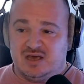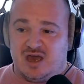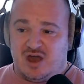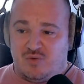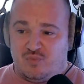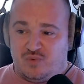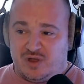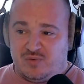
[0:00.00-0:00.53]

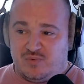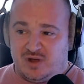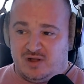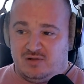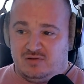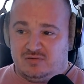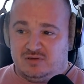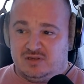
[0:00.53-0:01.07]
And we
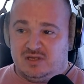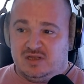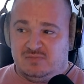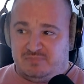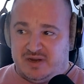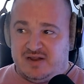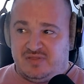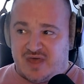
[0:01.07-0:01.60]
will
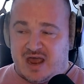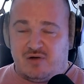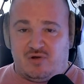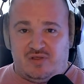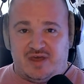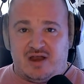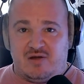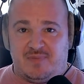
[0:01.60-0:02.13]
be there
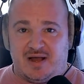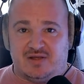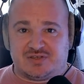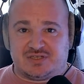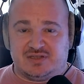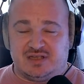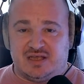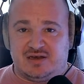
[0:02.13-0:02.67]
or
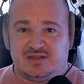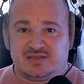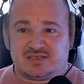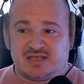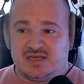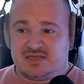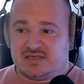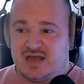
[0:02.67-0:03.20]
thereabouts at the end of the
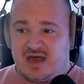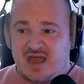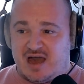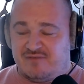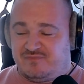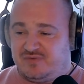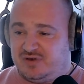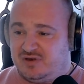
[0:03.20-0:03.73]
season. I
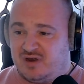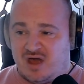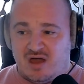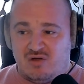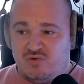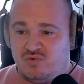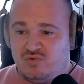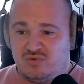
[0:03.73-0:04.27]
have
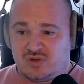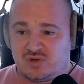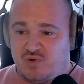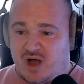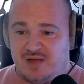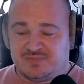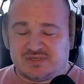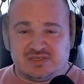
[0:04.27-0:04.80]
no
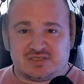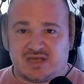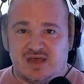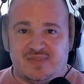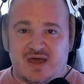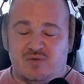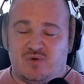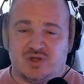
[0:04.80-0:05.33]
qualms in
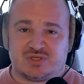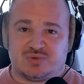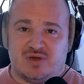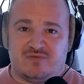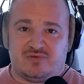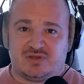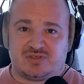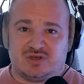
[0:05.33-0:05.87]
saying that
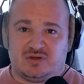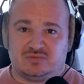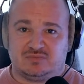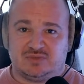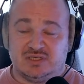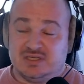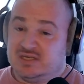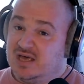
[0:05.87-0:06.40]
whatsoever at all.
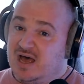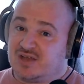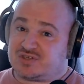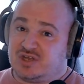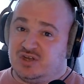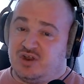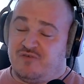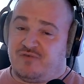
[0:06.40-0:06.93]
That's
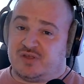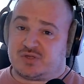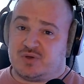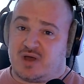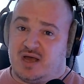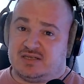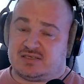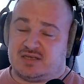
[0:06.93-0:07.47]
going to do it for this
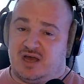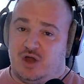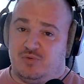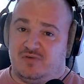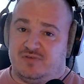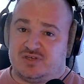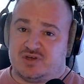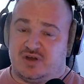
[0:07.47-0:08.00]
one, guys. I
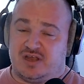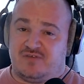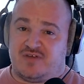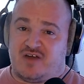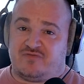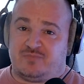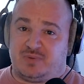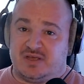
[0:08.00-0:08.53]
hope you've enjoyed it. If
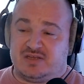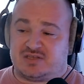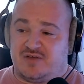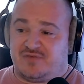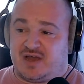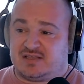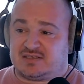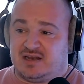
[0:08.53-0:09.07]
you have, please
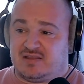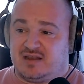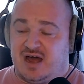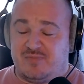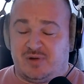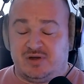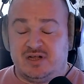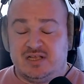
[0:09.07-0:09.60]
don't forget to click the
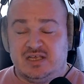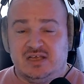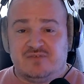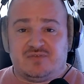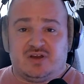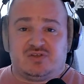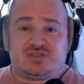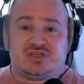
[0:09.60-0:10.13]
like button.
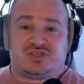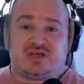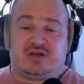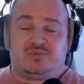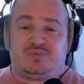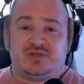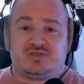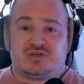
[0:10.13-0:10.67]
If you're new to the
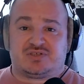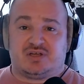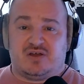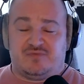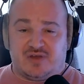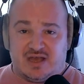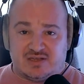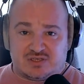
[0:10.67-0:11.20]
channel, please also
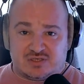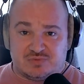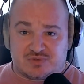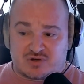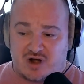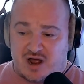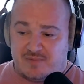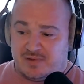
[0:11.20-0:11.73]
don't forget to
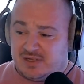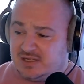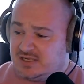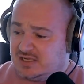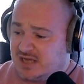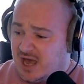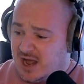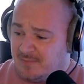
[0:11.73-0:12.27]
subscribe.
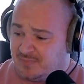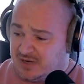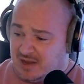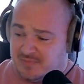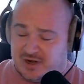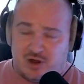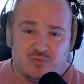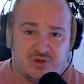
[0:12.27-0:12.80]

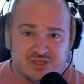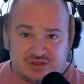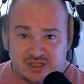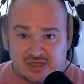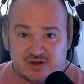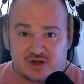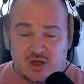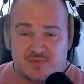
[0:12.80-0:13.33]
Let me know what you
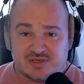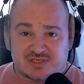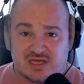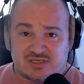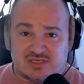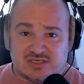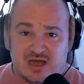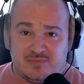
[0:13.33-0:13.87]
think in the comment
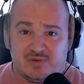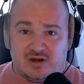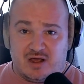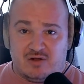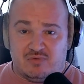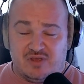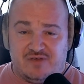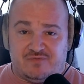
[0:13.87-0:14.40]
section down
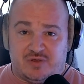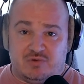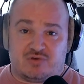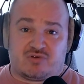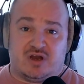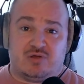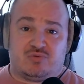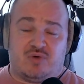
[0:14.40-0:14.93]
below. If you
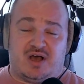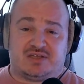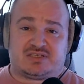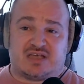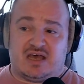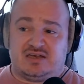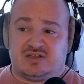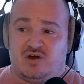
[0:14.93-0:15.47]
agree with what I
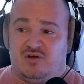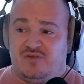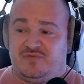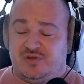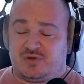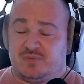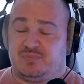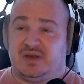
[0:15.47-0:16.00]
said or
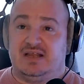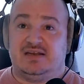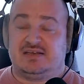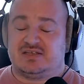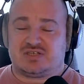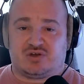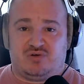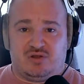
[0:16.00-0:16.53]
if you completely
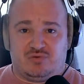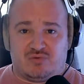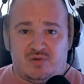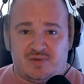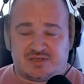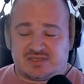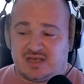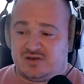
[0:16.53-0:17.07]
disagree with
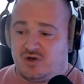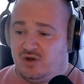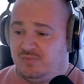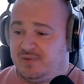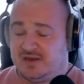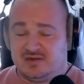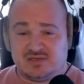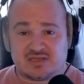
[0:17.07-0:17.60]
what I said, all
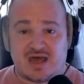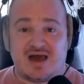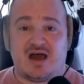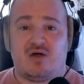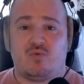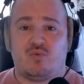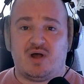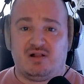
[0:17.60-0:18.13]
opinions
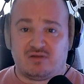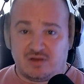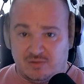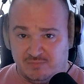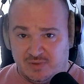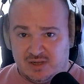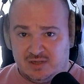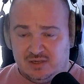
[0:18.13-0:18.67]
are
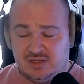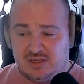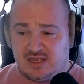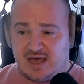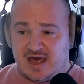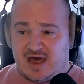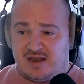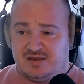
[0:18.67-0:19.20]
welcome.
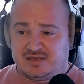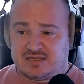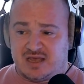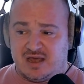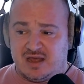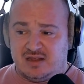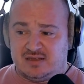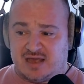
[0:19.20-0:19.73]
And
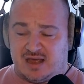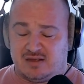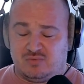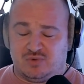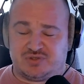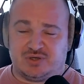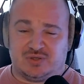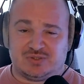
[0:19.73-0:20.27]
yeah,
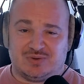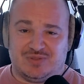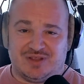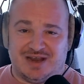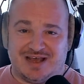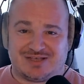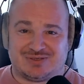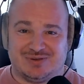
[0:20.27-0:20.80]
we'll talk to you on
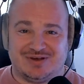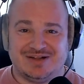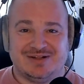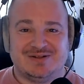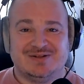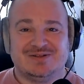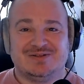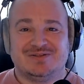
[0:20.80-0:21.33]
the next one.
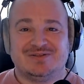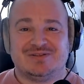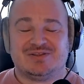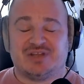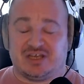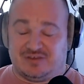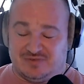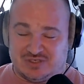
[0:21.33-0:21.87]

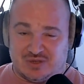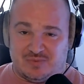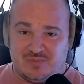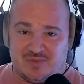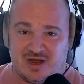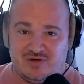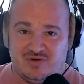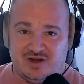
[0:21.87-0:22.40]
Thank you for
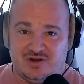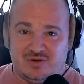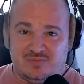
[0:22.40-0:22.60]
stopping by. I really do